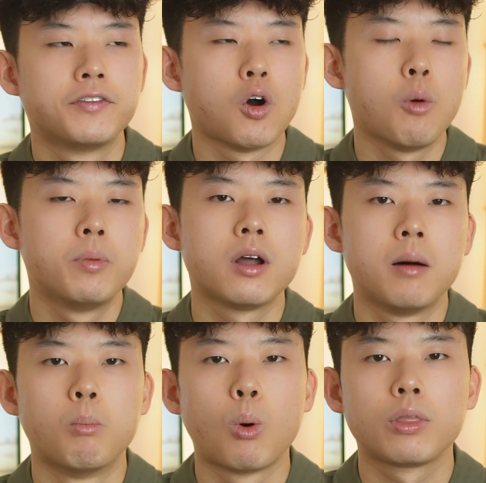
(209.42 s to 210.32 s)
you've opened
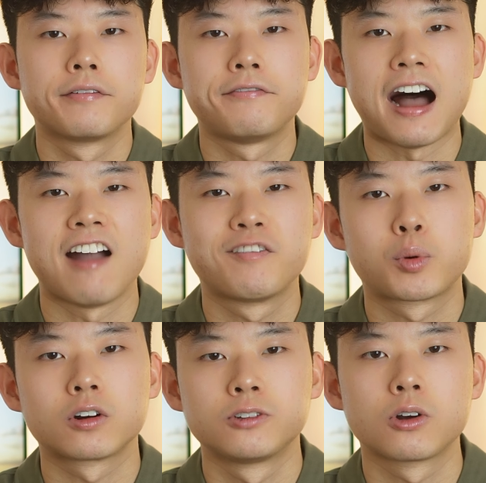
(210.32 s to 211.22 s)
up more than 5
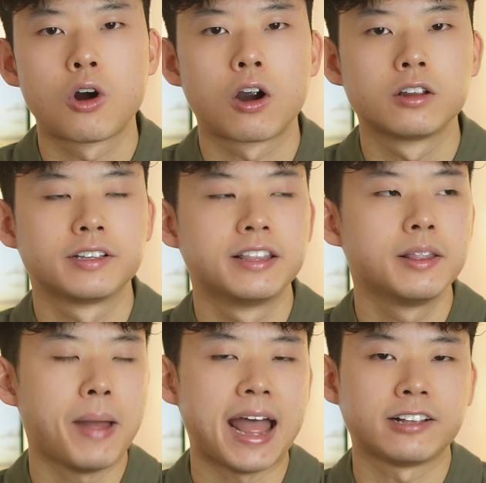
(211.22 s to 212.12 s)
personal cards in the
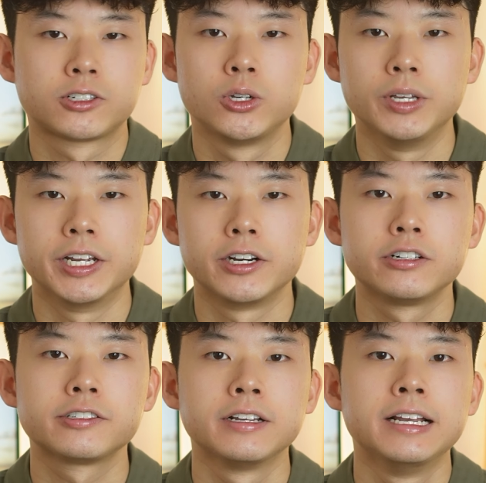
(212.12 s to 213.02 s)
past 2
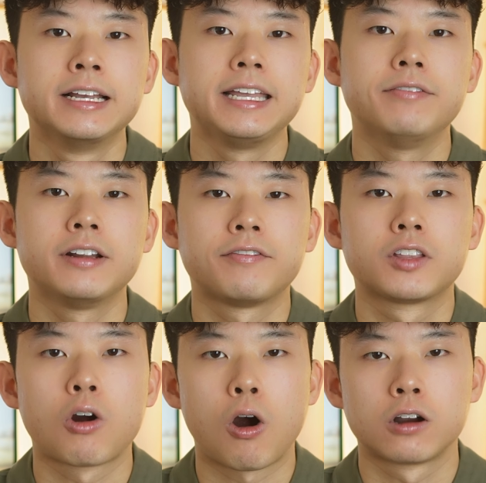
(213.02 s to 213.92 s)
years, even if the
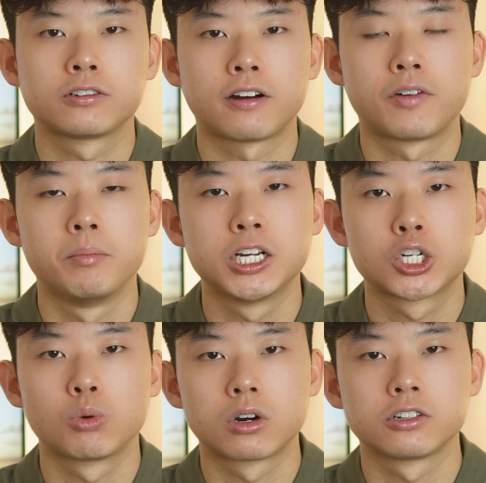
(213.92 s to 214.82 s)
cards are from
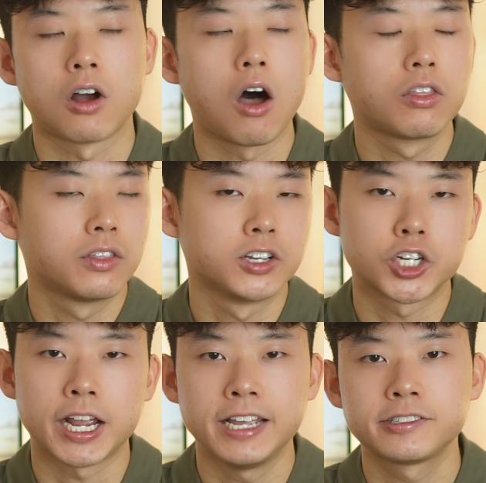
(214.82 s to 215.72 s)
issuers other than
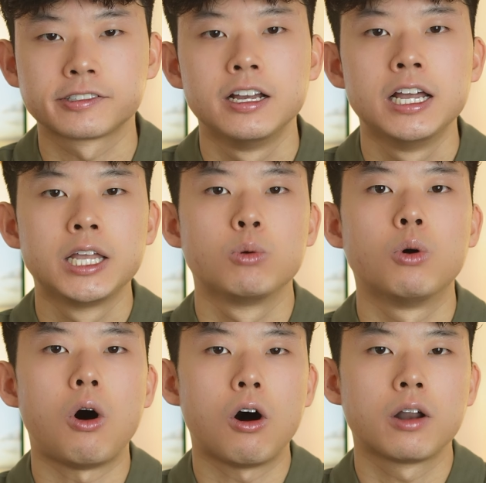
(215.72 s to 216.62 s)
Chase, you
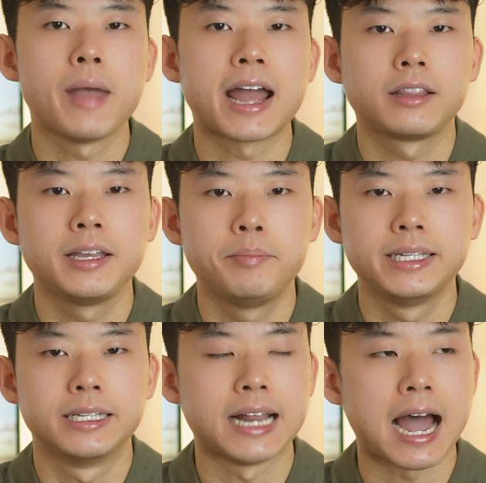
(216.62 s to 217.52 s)
will automatically be
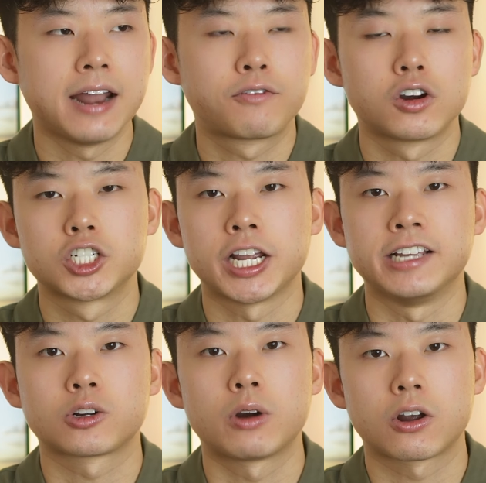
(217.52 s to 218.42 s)
denied for a
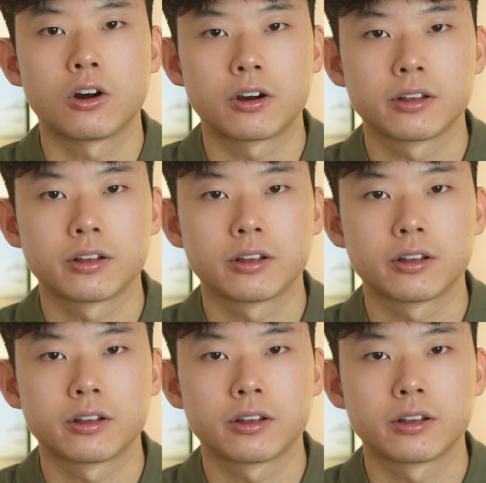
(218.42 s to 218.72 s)
Chase credit card.